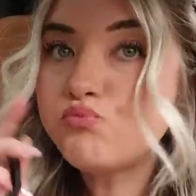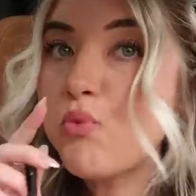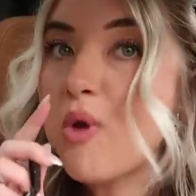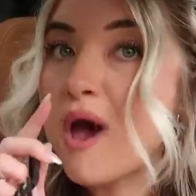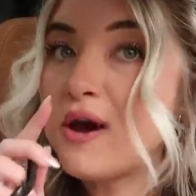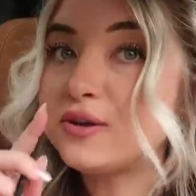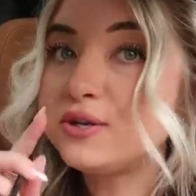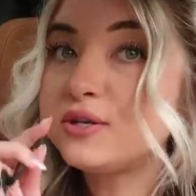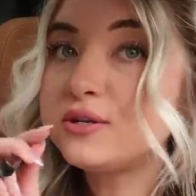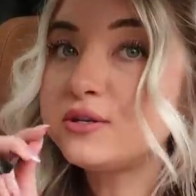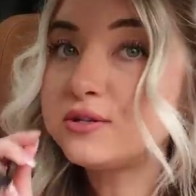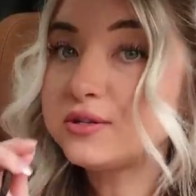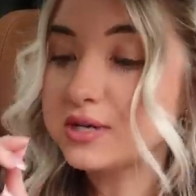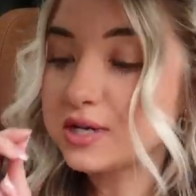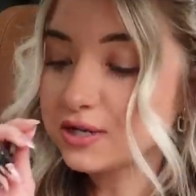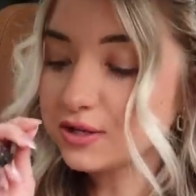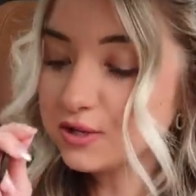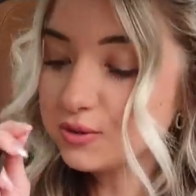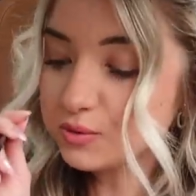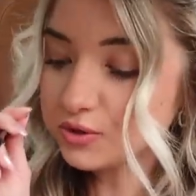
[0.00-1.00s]
I don't know
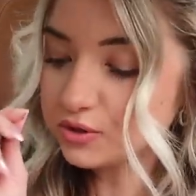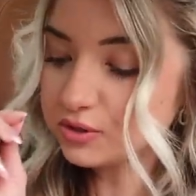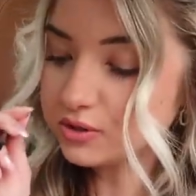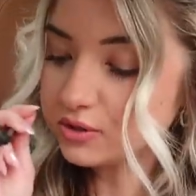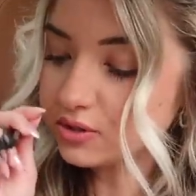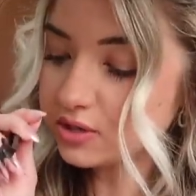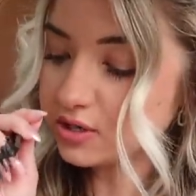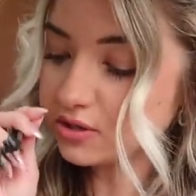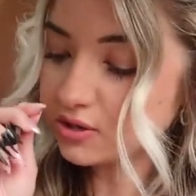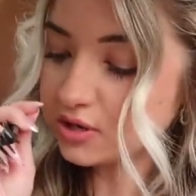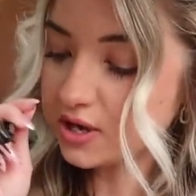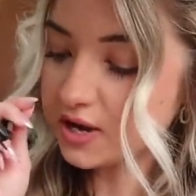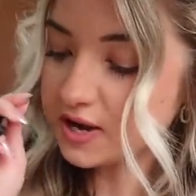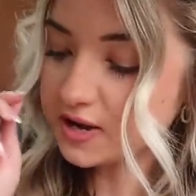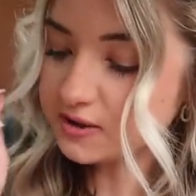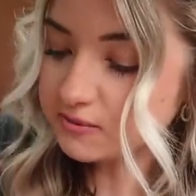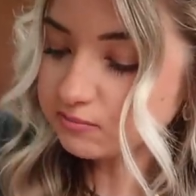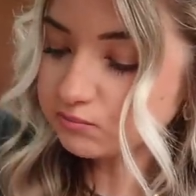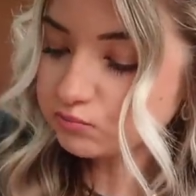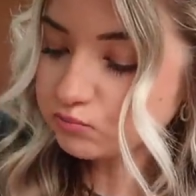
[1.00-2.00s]
exactly what these taste
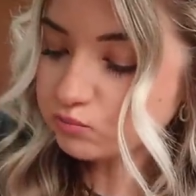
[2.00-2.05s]
like.